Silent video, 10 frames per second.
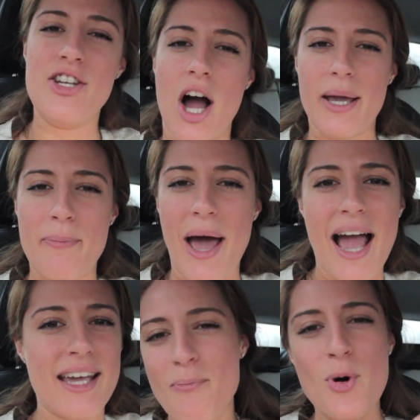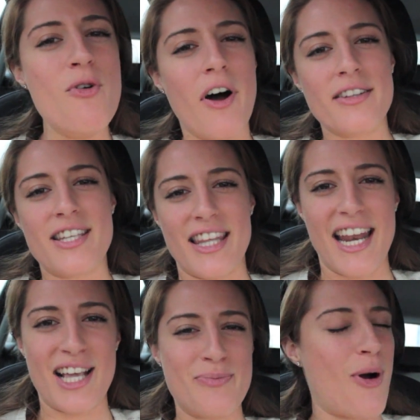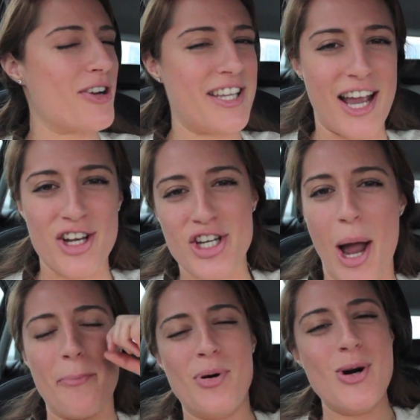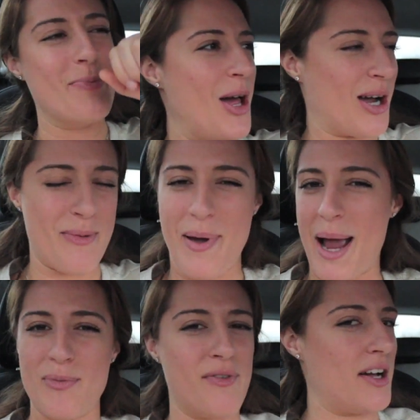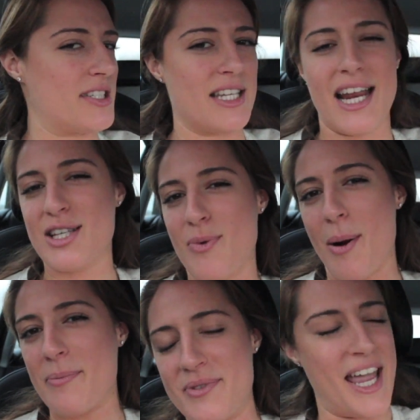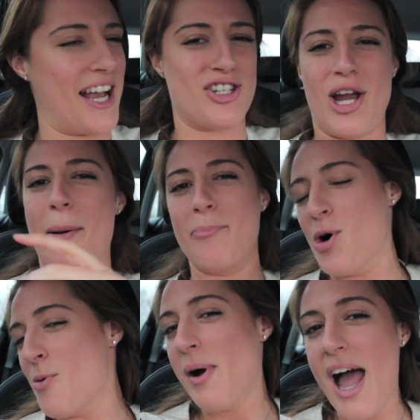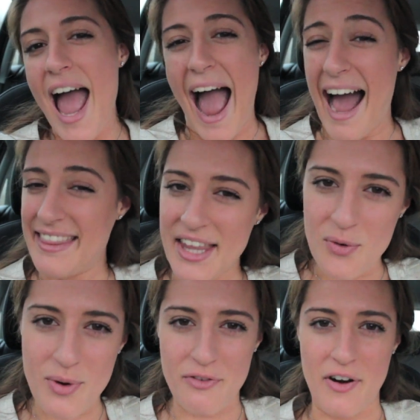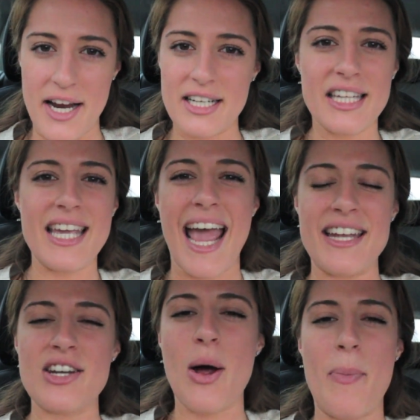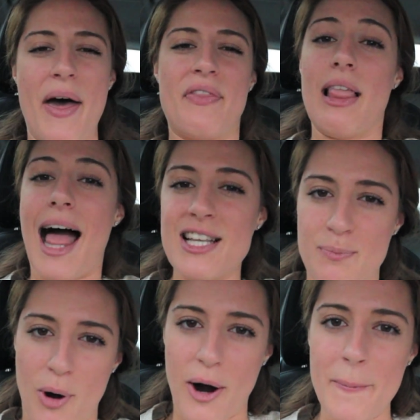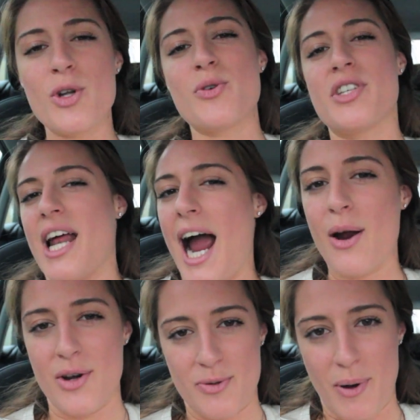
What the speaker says: Knock it back, move on to the next bar, take a shot, boom, knock it back, move on to the next bar, take a shot, boom. And then we finally ended up at the last bar, which was an Irish